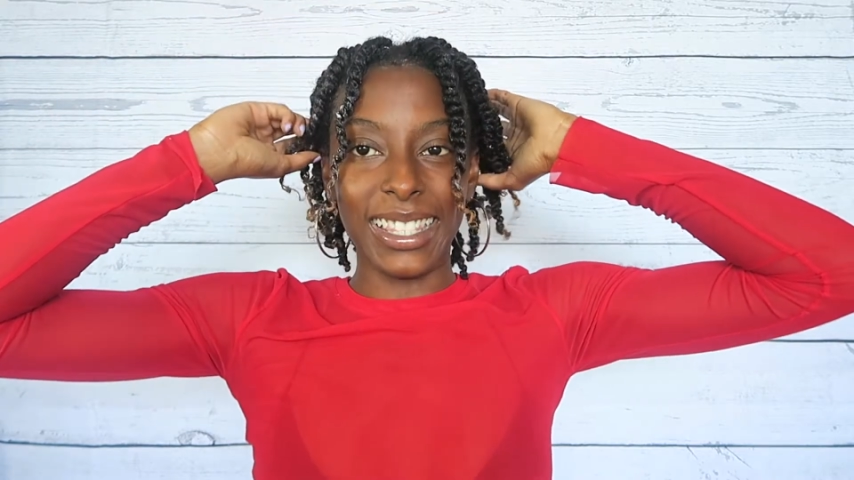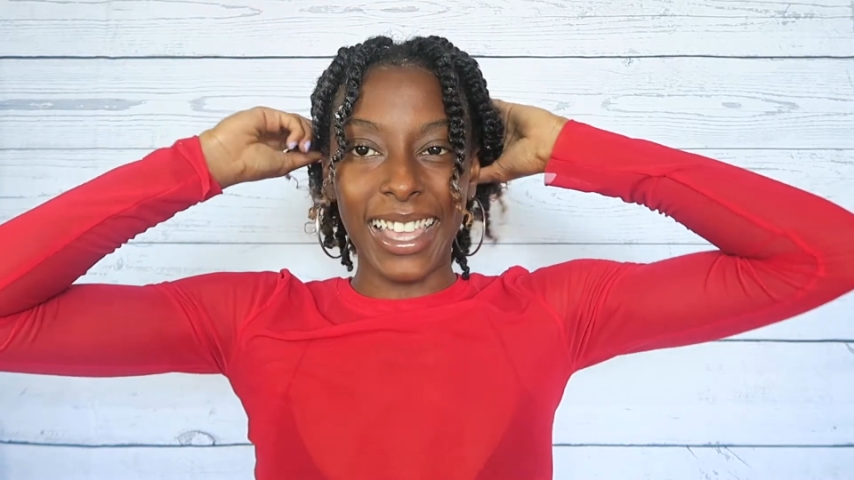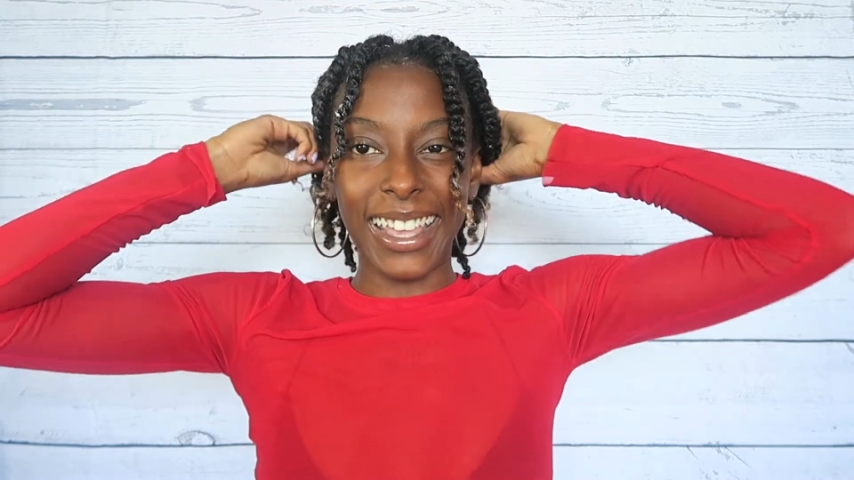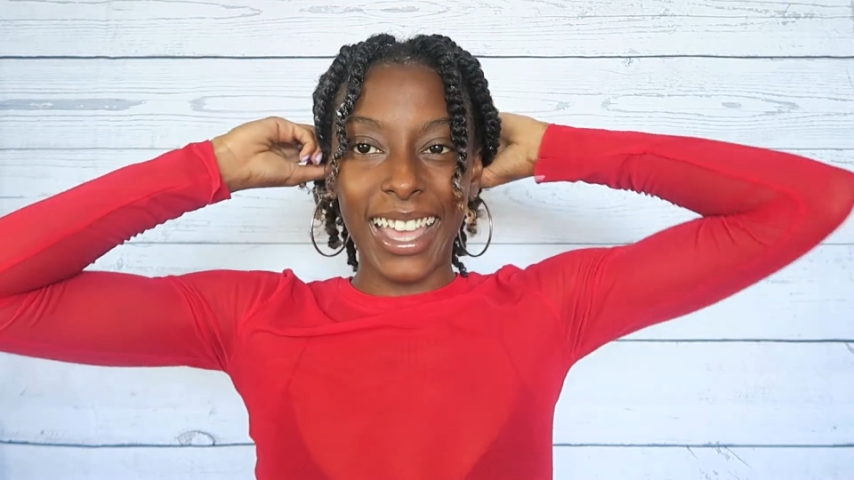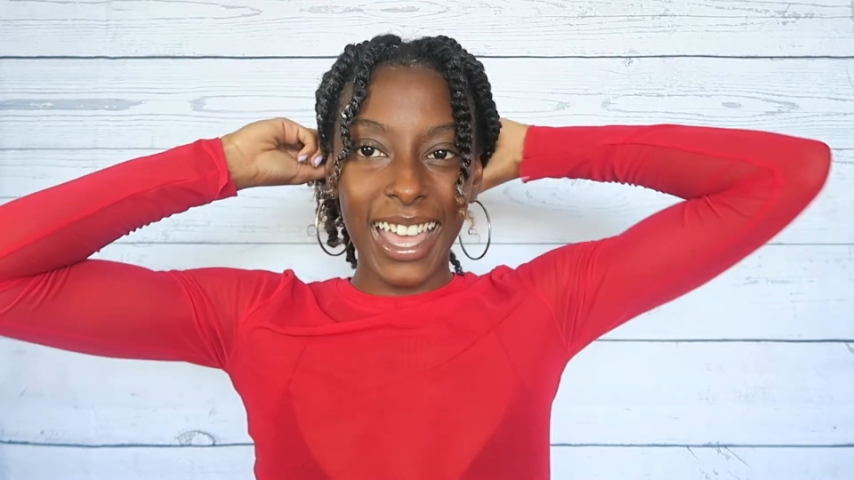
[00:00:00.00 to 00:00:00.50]

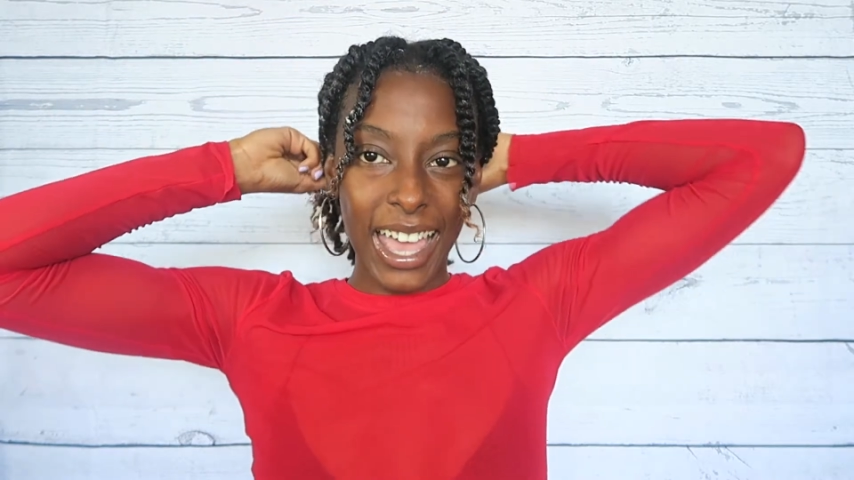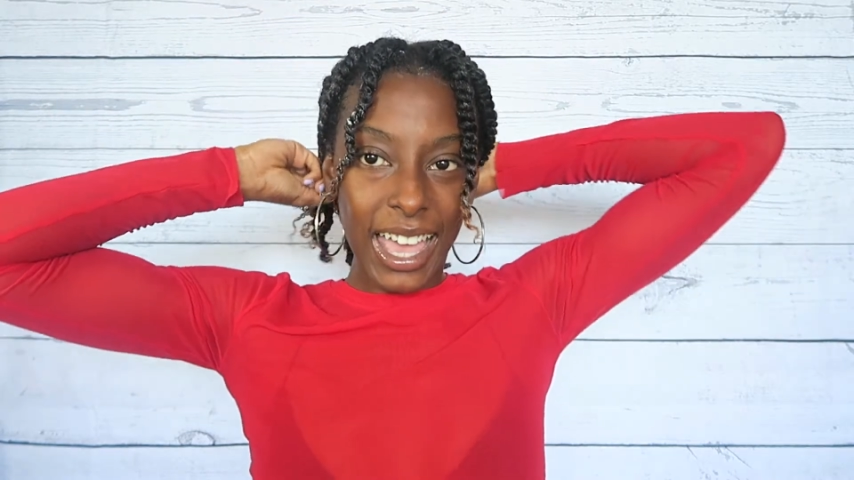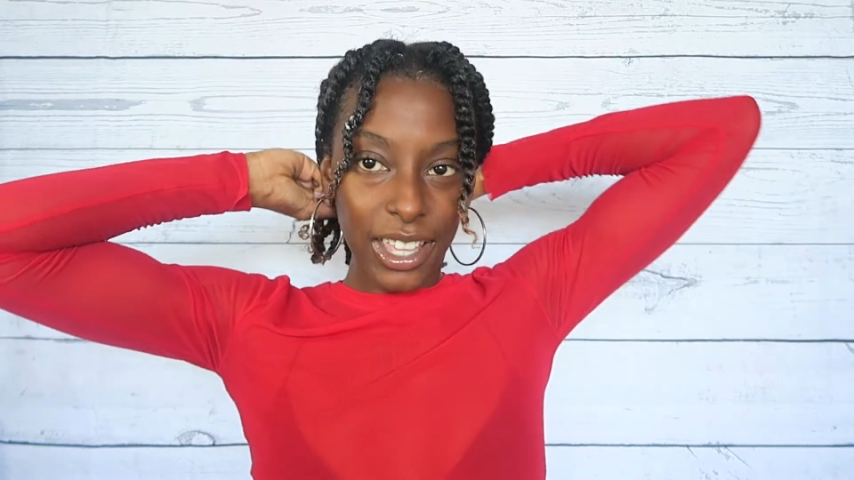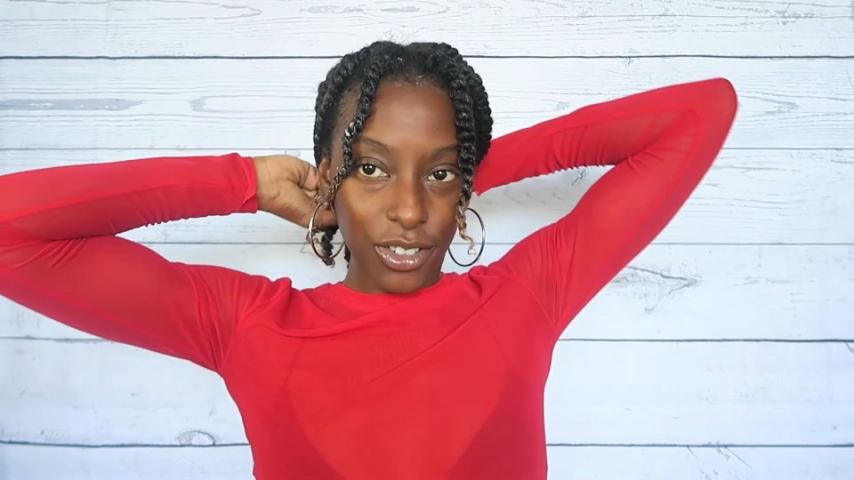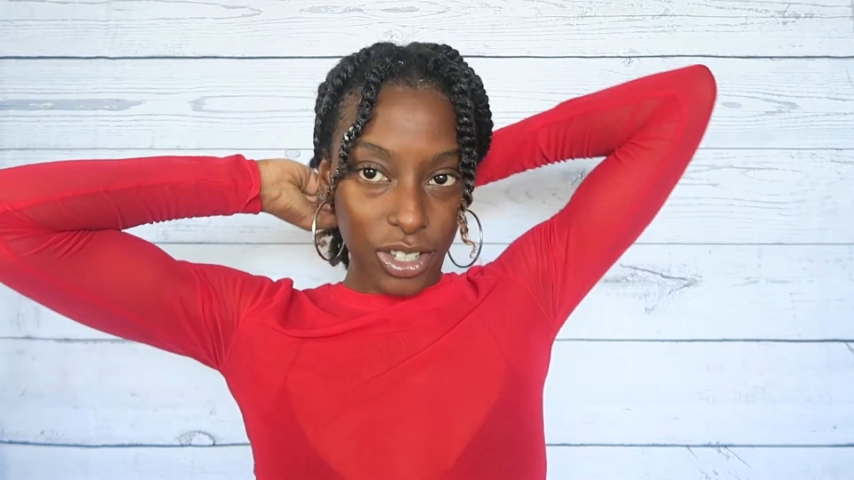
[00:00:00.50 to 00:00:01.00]
Like,
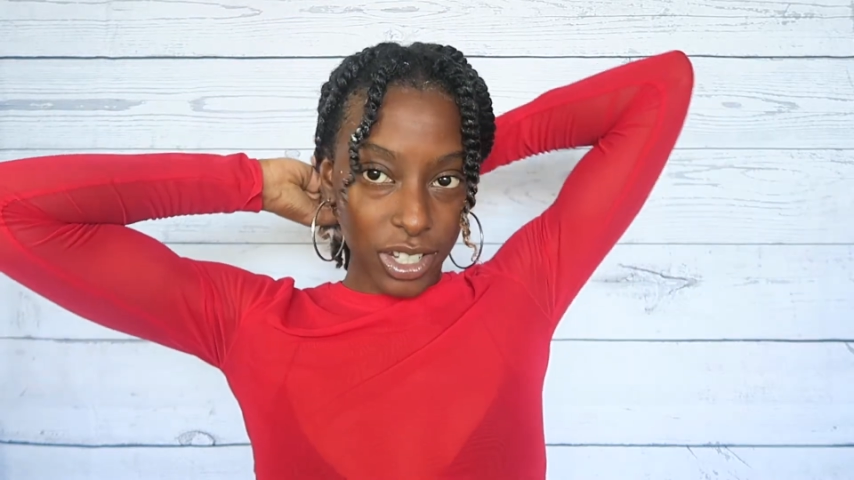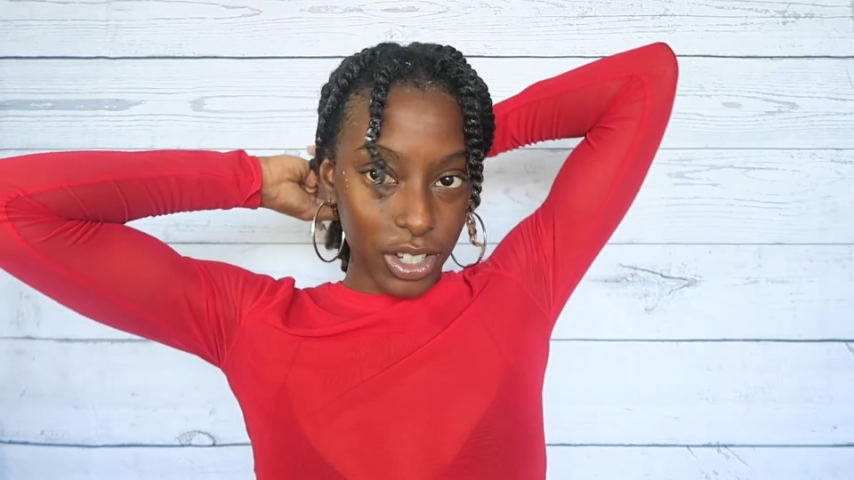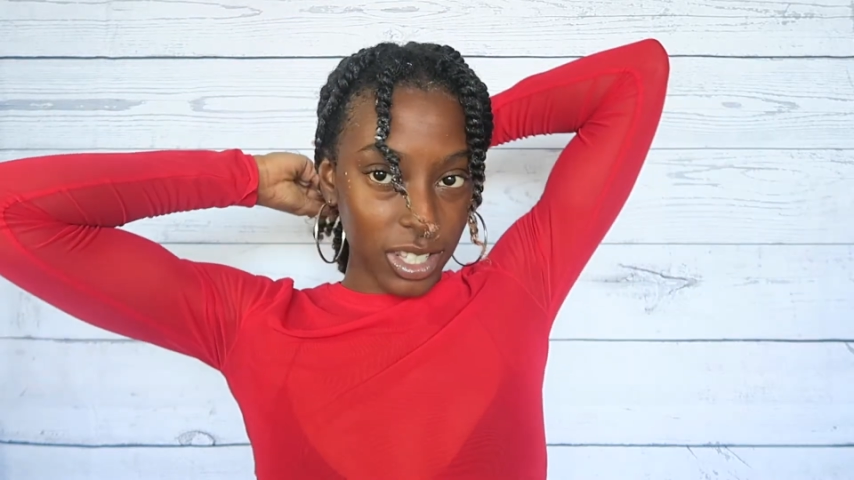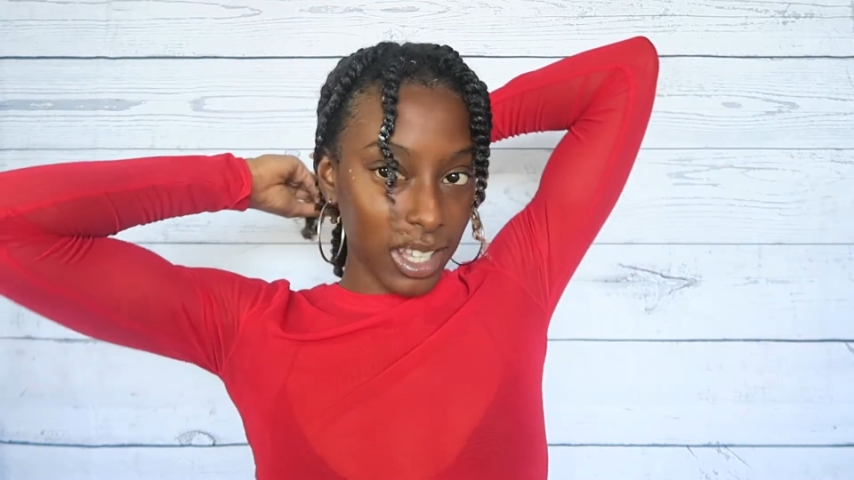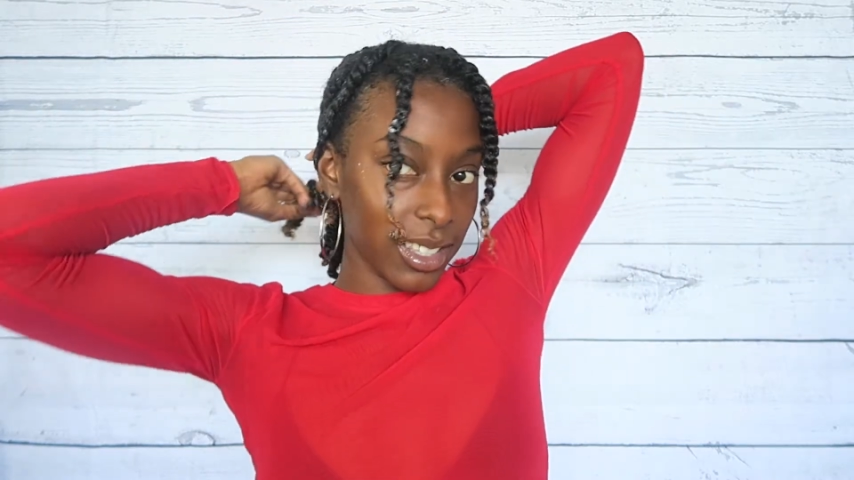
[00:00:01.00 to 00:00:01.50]
I usually
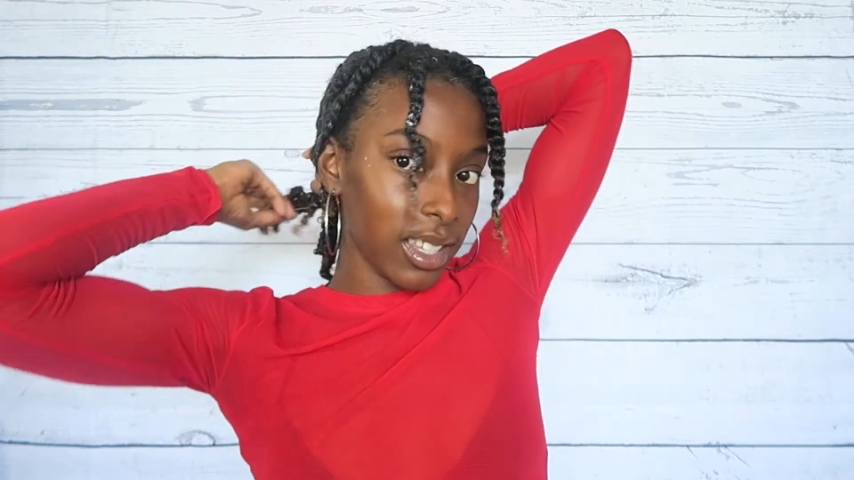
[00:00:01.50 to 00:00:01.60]
just like